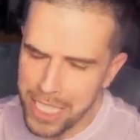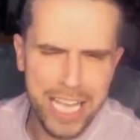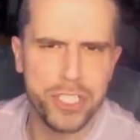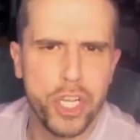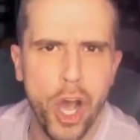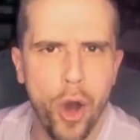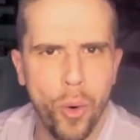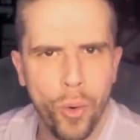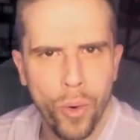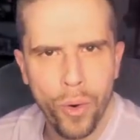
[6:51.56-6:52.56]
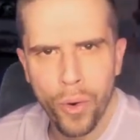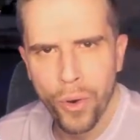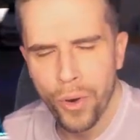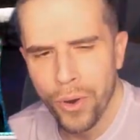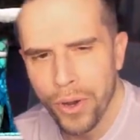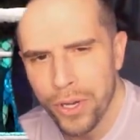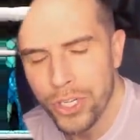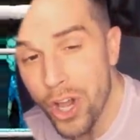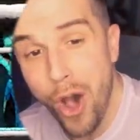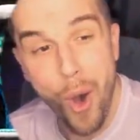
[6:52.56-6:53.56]
Let's go.
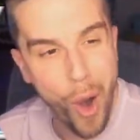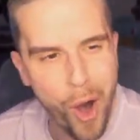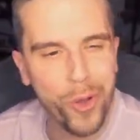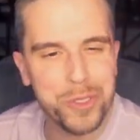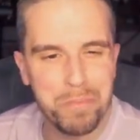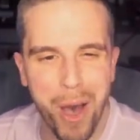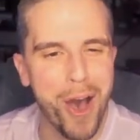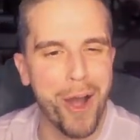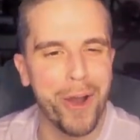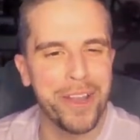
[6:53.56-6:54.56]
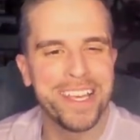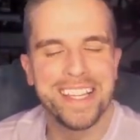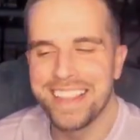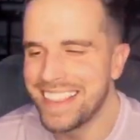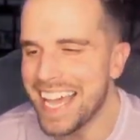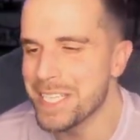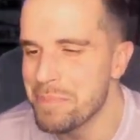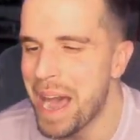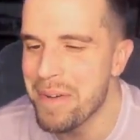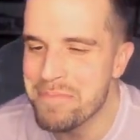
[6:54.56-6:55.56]
No holds barred. That's
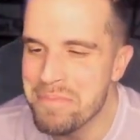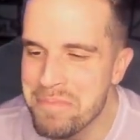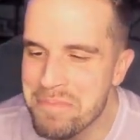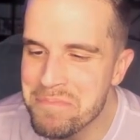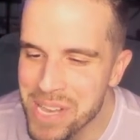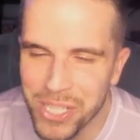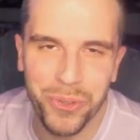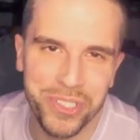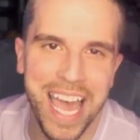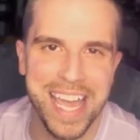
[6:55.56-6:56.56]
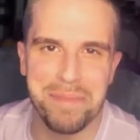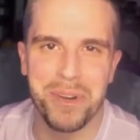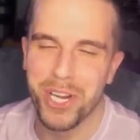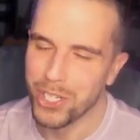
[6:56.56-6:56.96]
my middle name.